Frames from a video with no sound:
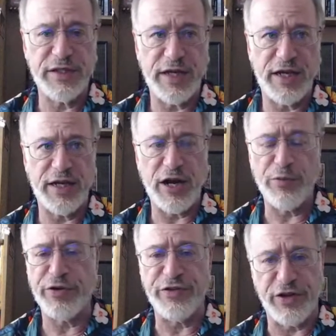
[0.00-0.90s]
in
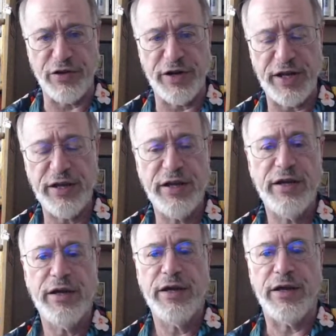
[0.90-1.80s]
airport security.
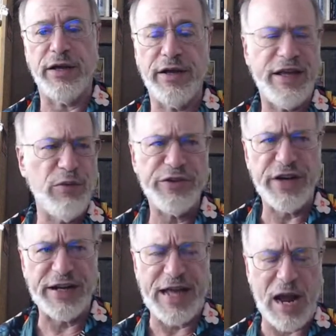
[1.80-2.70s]
He wasn't
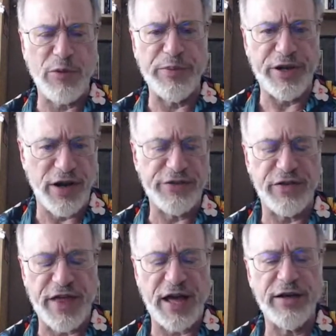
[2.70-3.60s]
on camera because of
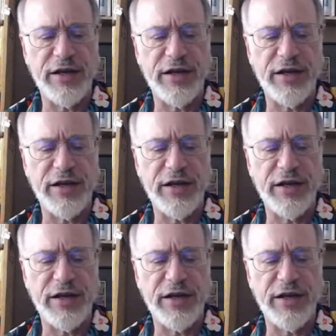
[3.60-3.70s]
that.